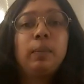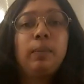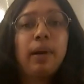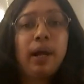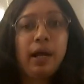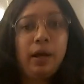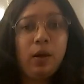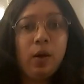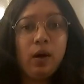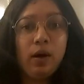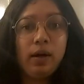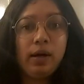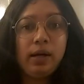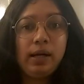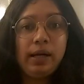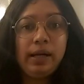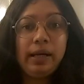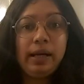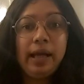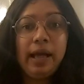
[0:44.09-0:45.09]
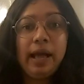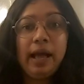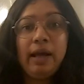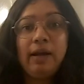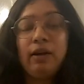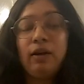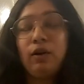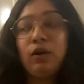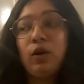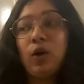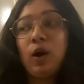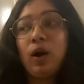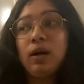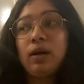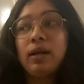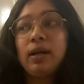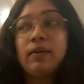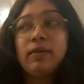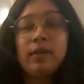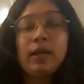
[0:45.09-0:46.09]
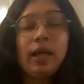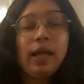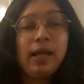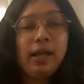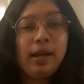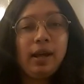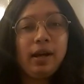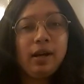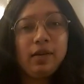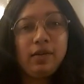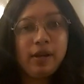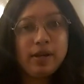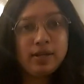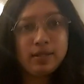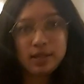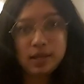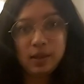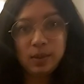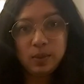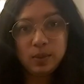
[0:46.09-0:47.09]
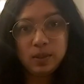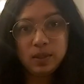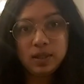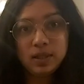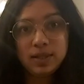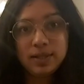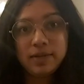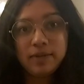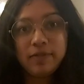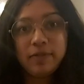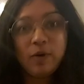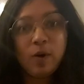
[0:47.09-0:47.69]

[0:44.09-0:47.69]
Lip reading: a priority and not giving any kind of excuses